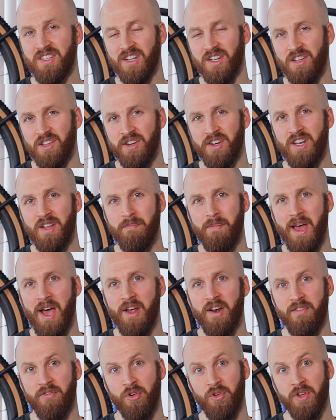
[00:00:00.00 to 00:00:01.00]
a good
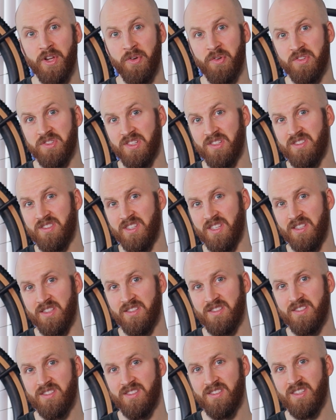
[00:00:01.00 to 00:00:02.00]
amount of rolling
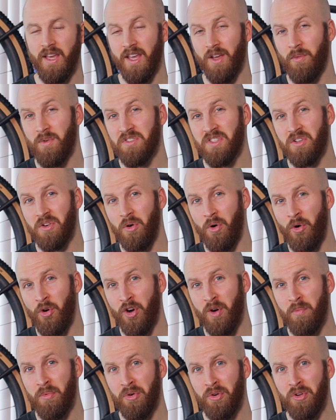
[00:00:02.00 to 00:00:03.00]
resistance. It wasn't
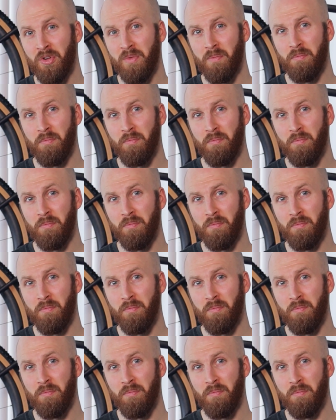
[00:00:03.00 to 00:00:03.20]
horrible,